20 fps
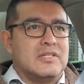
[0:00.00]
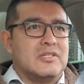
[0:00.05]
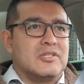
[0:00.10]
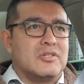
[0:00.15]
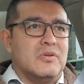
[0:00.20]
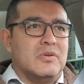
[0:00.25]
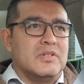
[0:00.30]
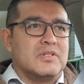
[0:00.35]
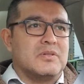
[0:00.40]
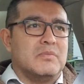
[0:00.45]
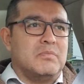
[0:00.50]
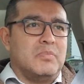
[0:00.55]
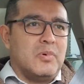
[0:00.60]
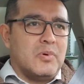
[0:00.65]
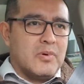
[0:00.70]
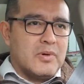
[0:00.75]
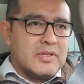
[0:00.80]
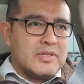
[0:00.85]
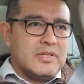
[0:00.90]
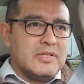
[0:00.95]
And so it's
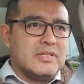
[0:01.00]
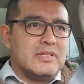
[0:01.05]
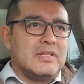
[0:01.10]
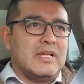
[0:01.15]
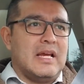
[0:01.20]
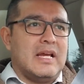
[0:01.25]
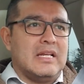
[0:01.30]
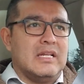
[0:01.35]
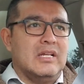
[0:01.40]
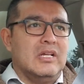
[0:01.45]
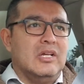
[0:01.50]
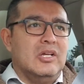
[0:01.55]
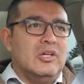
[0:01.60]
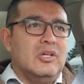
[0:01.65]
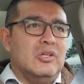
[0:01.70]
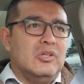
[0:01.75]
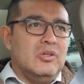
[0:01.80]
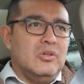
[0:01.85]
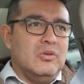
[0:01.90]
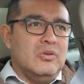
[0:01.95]
important that
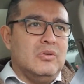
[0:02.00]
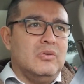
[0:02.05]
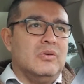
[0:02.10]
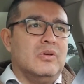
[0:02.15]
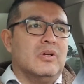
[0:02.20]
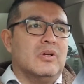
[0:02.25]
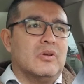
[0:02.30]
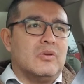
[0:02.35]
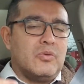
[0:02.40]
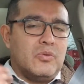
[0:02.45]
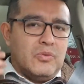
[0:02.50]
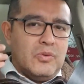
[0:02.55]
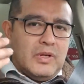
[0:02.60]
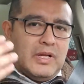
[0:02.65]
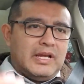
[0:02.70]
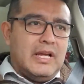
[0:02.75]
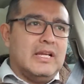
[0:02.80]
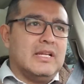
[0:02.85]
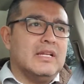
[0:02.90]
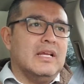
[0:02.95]
you
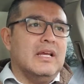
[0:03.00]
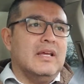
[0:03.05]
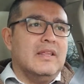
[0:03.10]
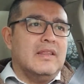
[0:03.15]
create